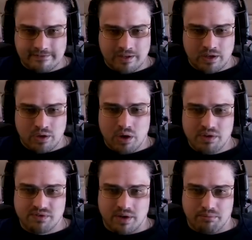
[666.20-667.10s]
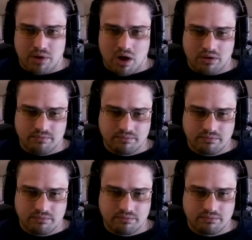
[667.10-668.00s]
you always want to block
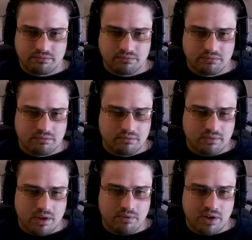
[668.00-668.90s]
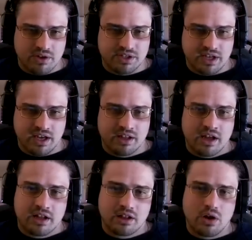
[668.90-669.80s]
when you see it.
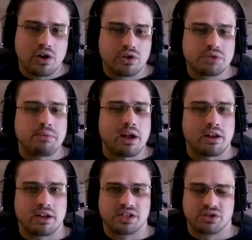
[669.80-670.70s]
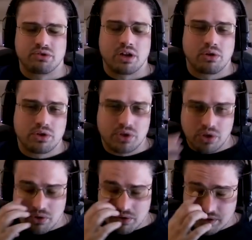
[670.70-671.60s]
Learn those mechanics is really good to
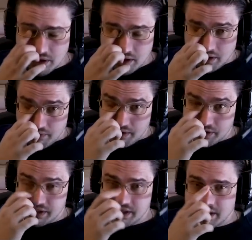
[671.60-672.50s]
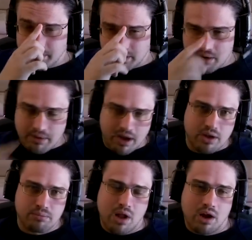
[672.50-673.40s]
use. When you see something coming at
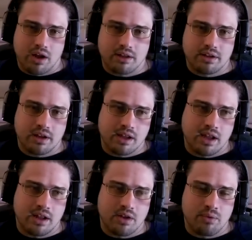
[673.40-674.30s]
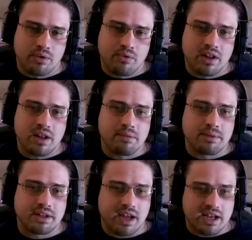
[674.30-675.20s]
you, block it. It really
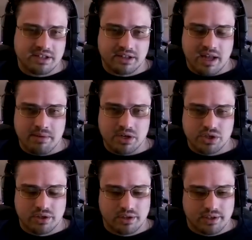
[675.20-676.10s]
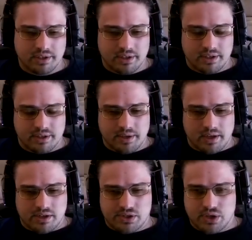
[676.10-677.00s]
mitigates the damage.
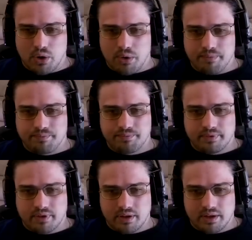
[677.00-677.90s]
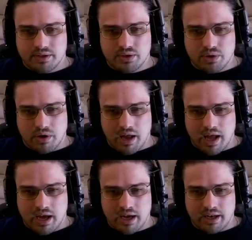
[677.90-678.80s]
So let's go
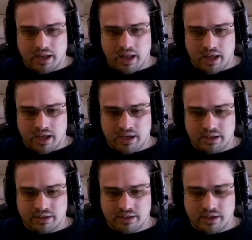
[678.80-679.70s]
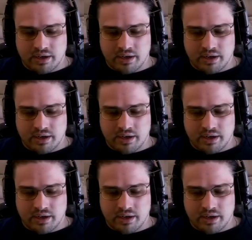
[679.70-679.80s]
ahead and